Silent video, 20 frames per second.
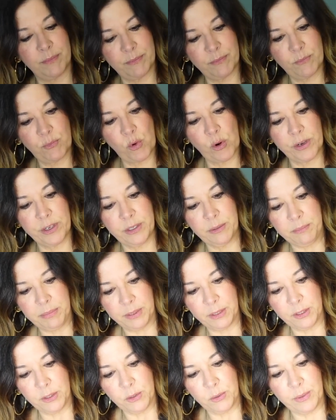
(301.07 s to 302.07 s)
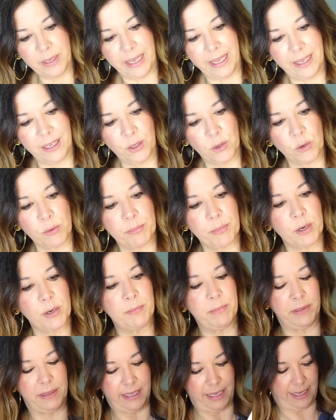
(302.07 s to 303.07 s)
royal blue ink or
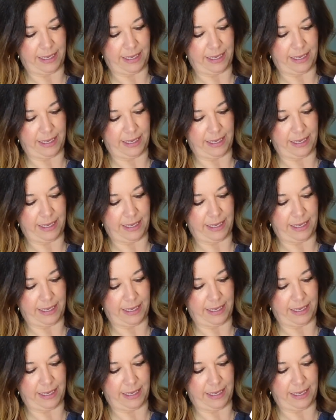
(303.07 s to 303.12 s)
purple